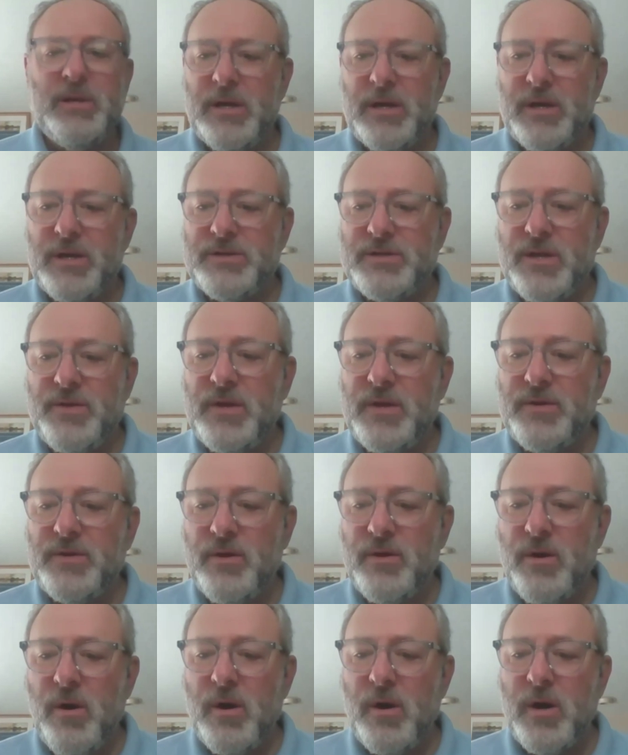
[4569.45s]
because I think
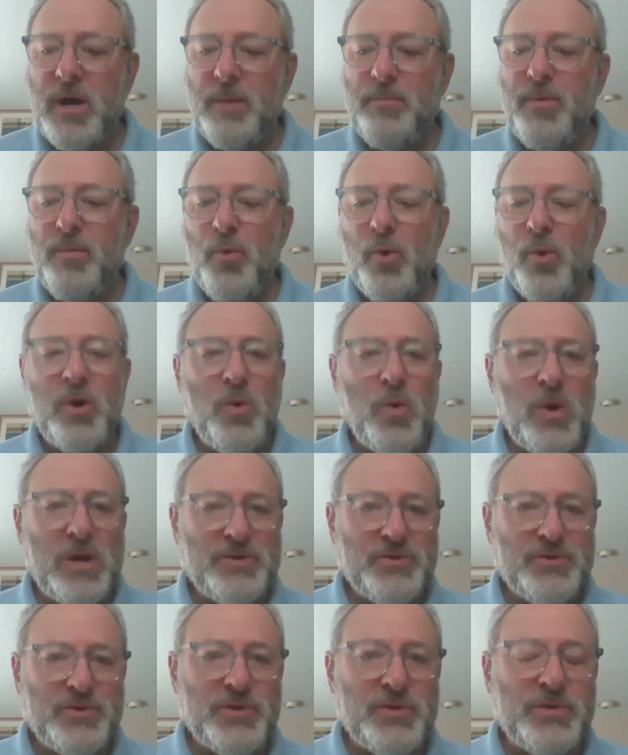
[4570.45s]
there are a couple more
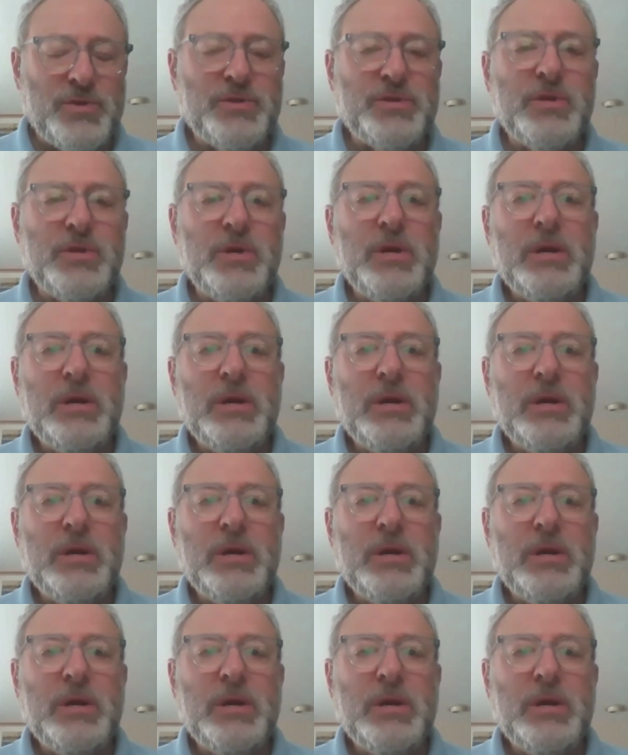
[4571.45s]
questions.